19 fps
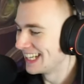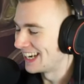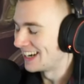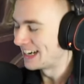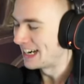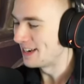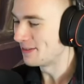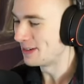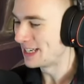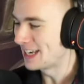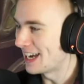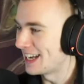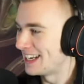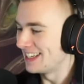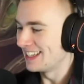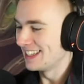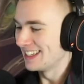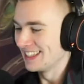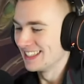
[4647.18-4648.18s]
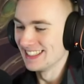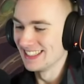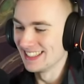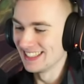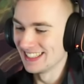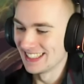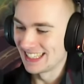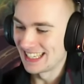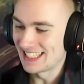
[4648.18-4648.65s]
right, we got it.
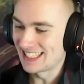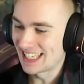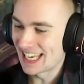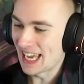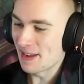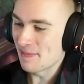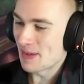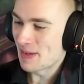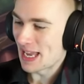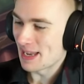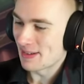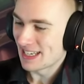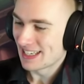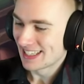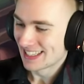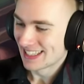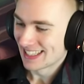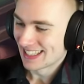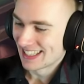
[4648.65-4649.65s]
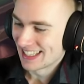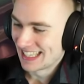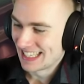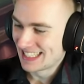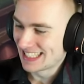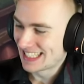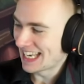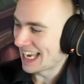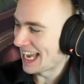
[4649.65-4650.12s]
Let's game, baby.
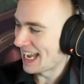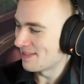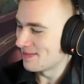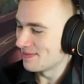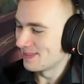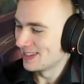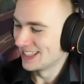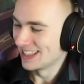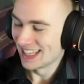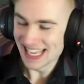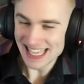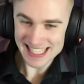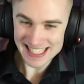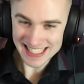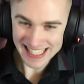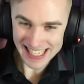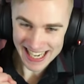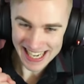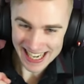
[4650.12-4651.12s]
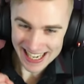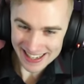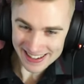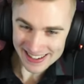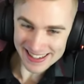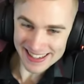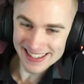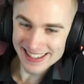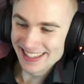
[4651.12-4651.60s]
Let's game. Let's go.